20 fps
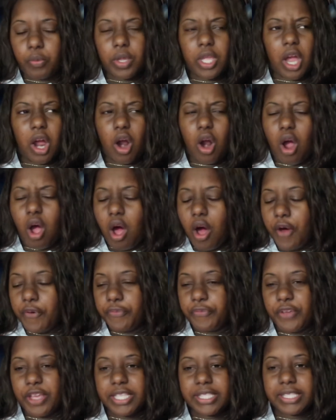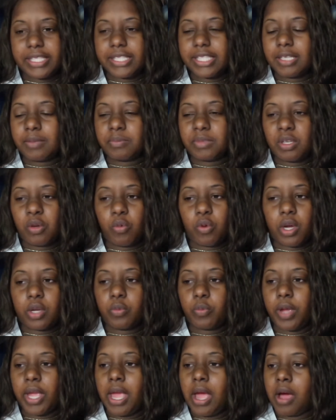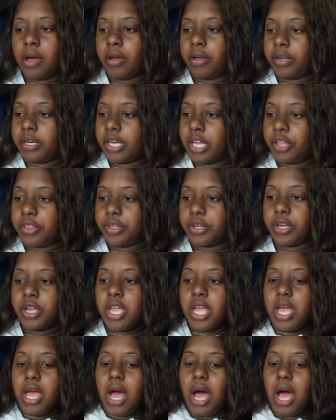We are all facing something one way or another.